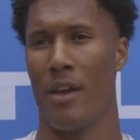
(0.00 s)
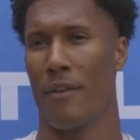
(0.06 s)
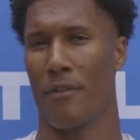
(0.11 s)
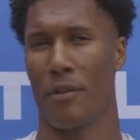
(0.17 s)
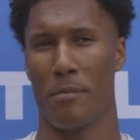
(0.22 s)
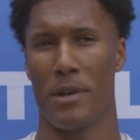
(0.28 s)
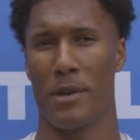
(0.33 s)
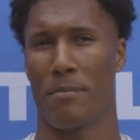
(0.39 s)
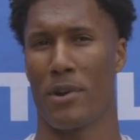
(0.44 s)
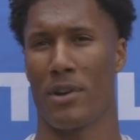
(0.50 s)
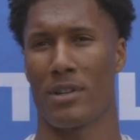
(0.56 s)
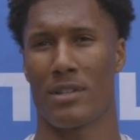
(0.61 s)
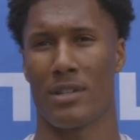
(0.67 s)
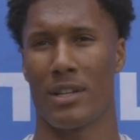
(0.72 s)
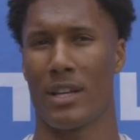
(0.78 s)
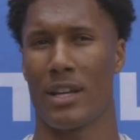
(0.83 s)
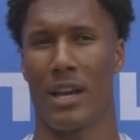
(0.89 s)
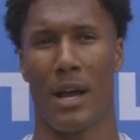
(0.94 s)
For me
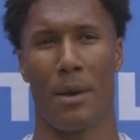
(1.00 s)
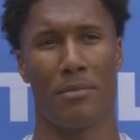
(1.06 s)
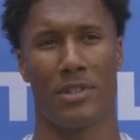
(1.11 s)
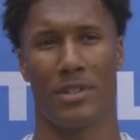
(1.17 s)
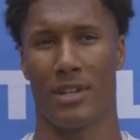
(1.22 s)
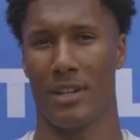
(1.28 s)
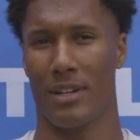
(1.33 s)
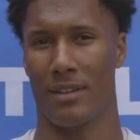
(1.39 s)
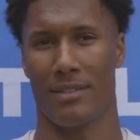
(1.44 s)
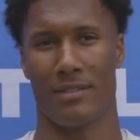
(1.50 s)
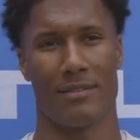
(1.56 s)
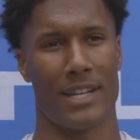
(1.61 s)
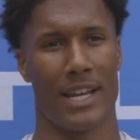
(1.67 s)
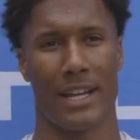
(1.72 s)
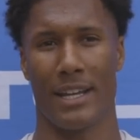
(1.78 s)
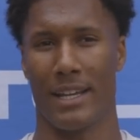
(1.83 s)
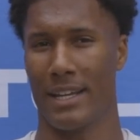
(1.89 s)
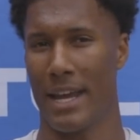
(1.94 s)
personally, I'm just gonna
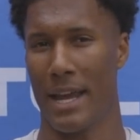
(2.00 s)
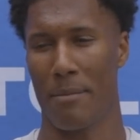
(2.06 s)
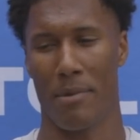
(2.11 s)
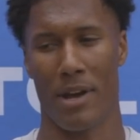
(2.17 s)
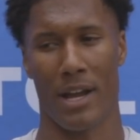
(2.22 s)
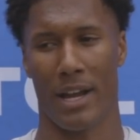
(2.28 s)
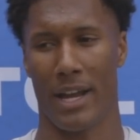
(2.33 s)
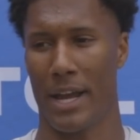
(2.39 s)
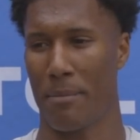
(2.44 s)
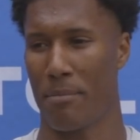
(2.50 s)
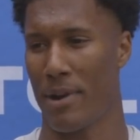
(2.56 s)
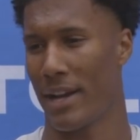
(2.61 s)
take it game by game,